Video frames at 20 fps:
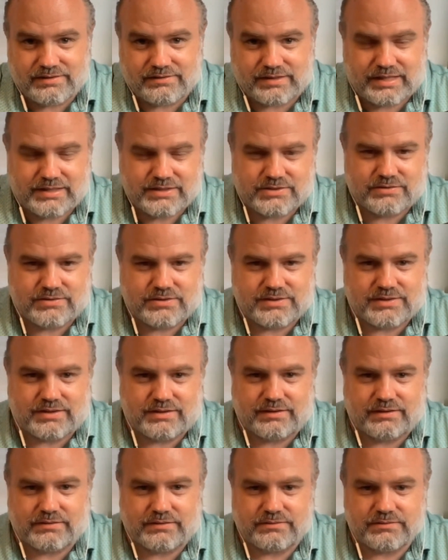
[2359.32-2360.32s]
Okay, so just a
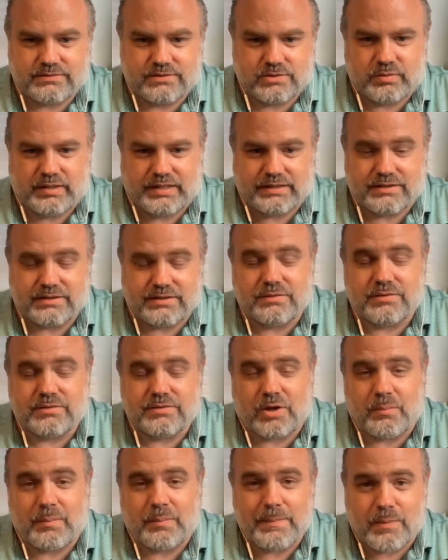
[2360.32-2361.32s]
little tweak.
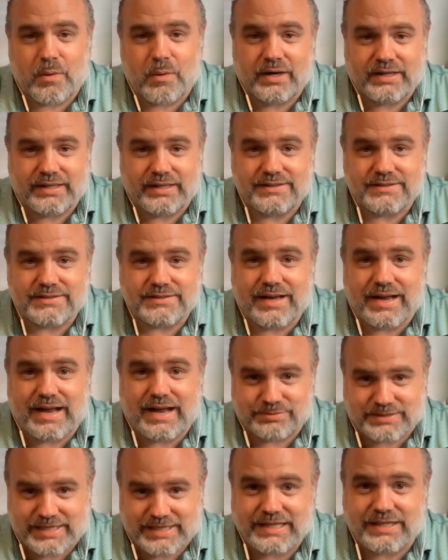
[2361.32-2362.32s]
So my point is,
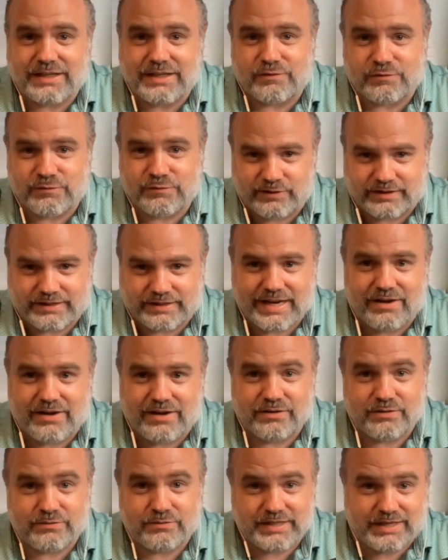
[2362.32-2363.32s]
I'm taking full
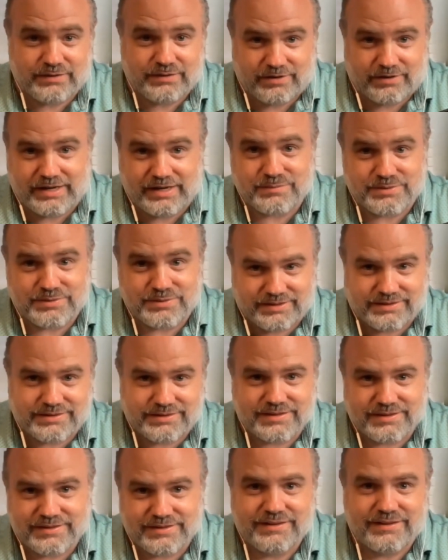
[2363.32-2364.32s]
account of Dave
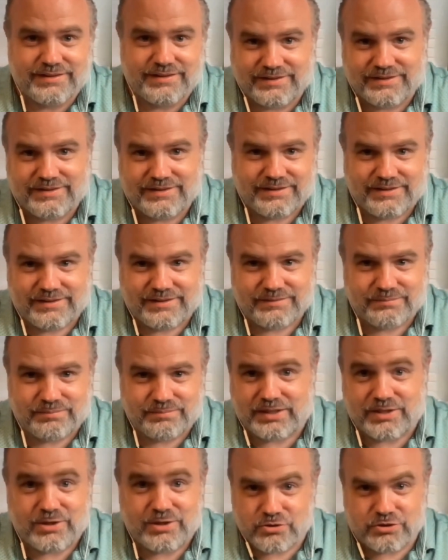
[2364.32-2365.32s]
Ramsey's
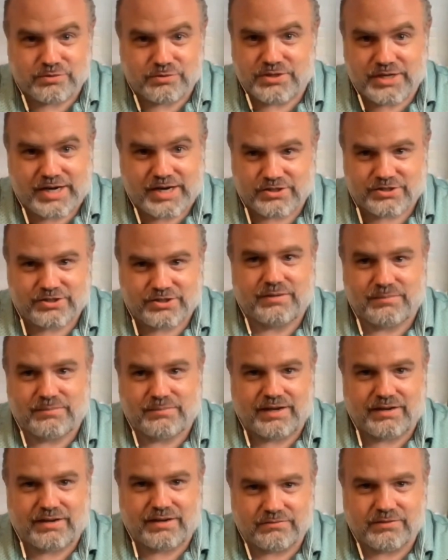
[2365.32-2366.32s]
big, huge objection
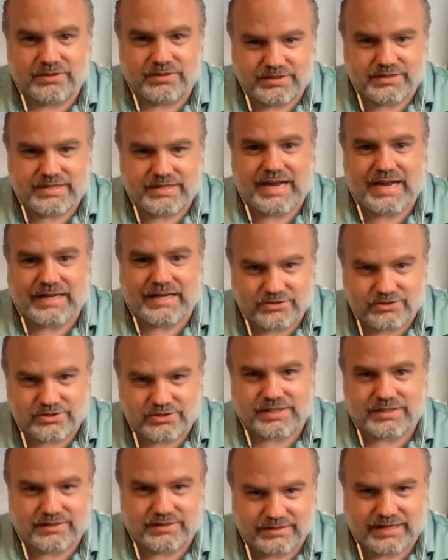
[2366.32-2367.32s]
about when you die, you
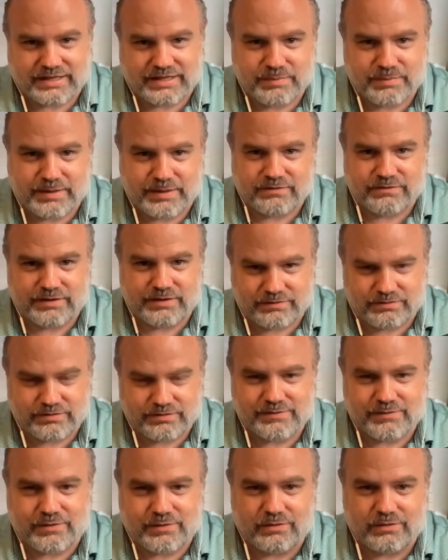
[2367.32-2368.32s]
just get the death benefit if
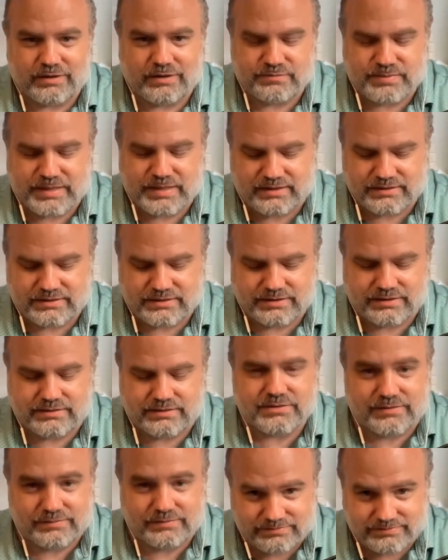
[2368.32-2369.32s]
you have a whole life policy.
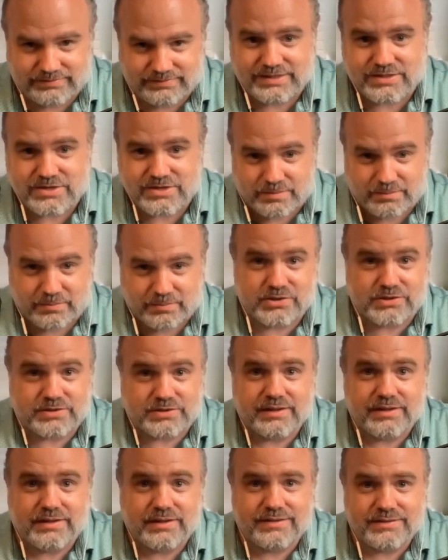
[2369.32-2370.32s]
So these
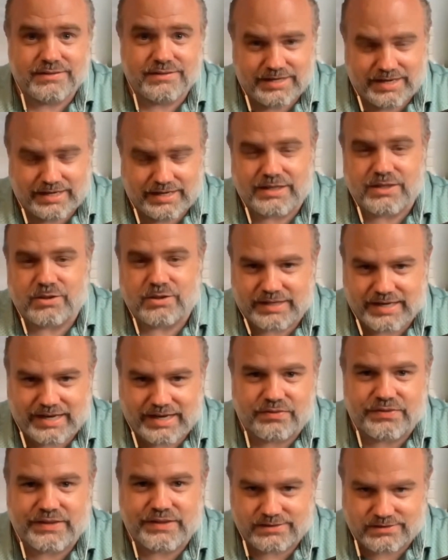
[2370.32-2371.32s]
numbers take into
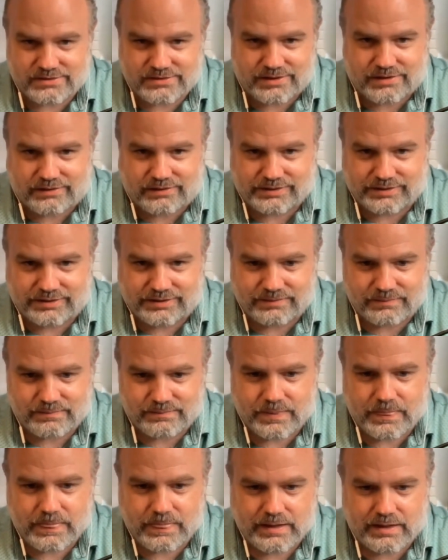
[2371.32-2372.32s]
account that subtlety.
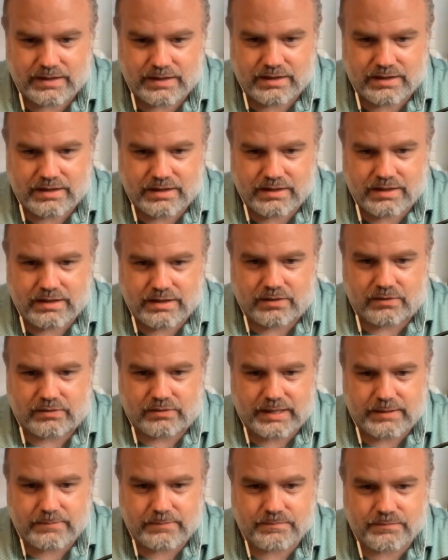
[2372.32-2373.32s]

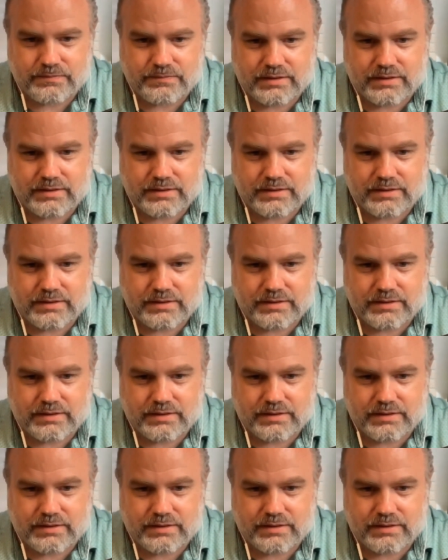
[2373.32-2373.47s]
Okay?